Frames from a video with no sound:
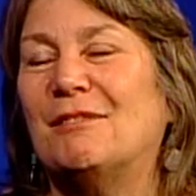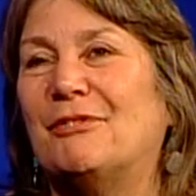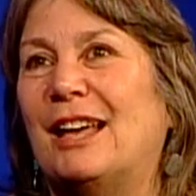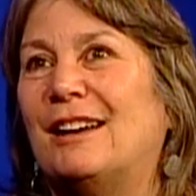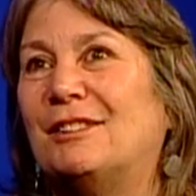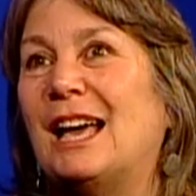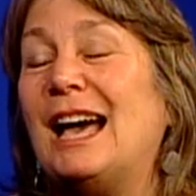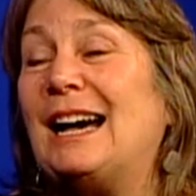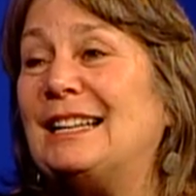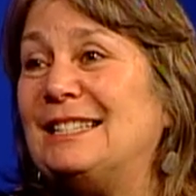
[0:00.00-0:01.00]
I found
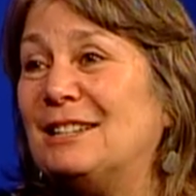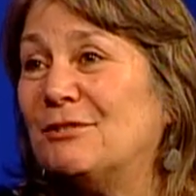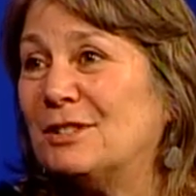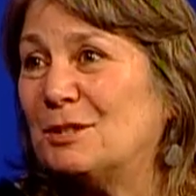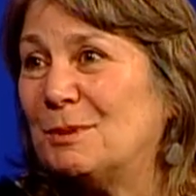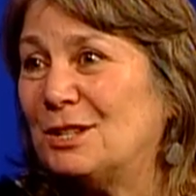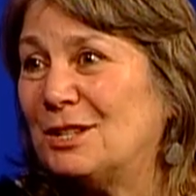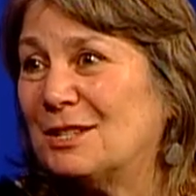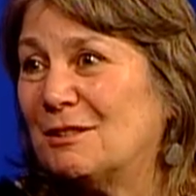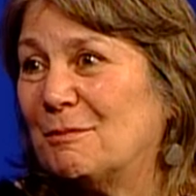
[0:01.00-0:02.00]
a different
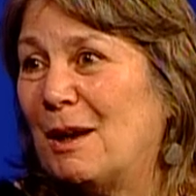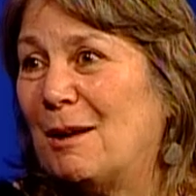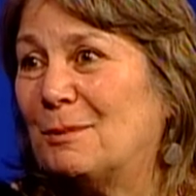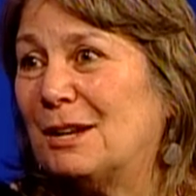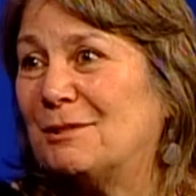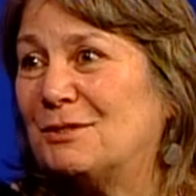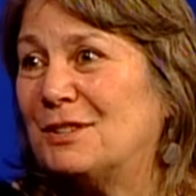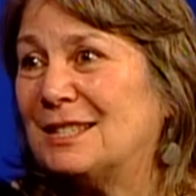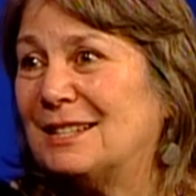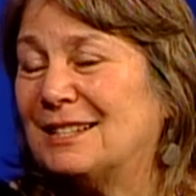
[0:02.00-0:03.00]
species of palm when I was
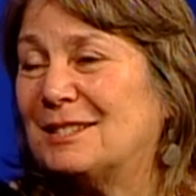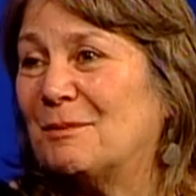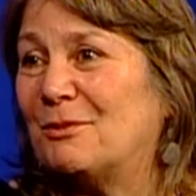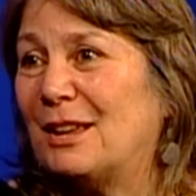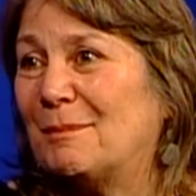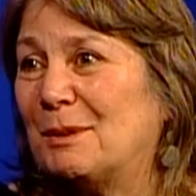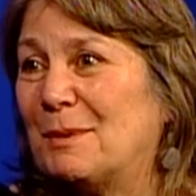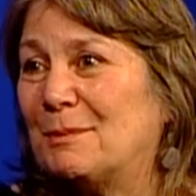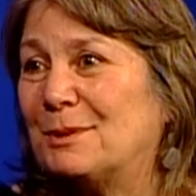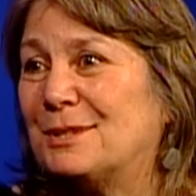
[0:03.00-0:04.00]
visiting some family
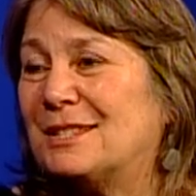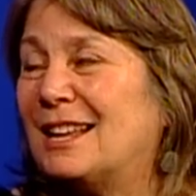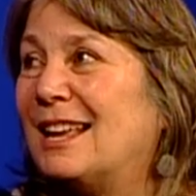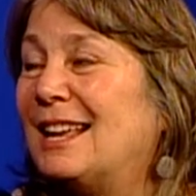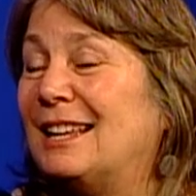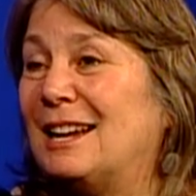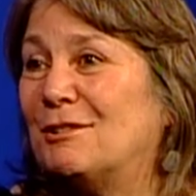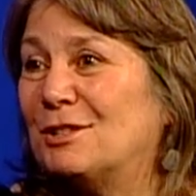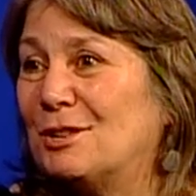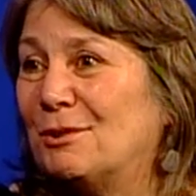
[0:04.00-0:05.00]
members in
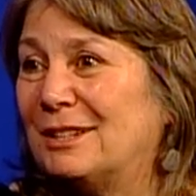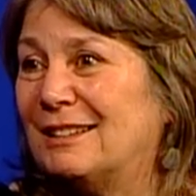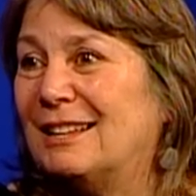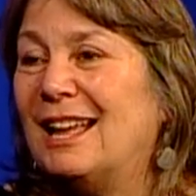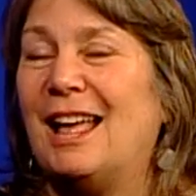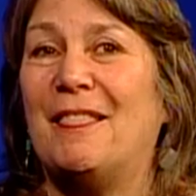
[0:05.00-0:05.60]
Arizona. Mm -hmm.